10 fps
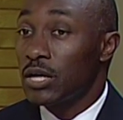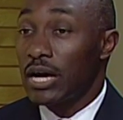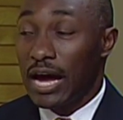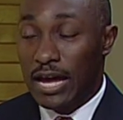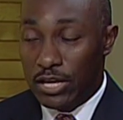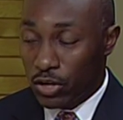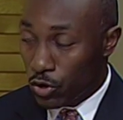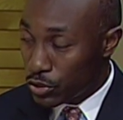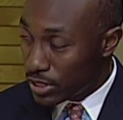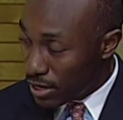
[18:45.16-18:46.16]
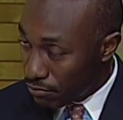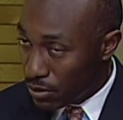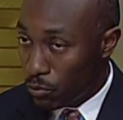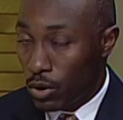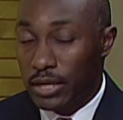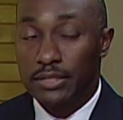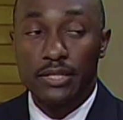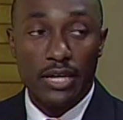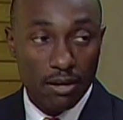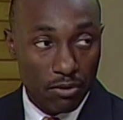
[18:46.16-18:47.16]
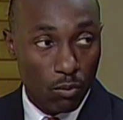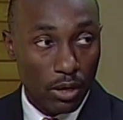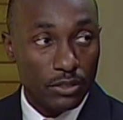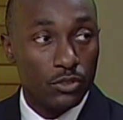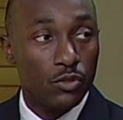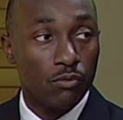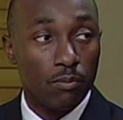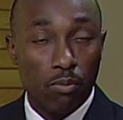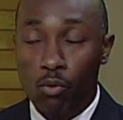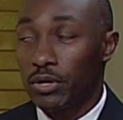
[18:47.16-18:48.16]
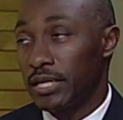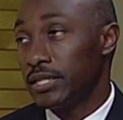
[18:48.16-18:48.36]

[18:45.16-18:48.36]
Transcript: I encourage everyone to report it,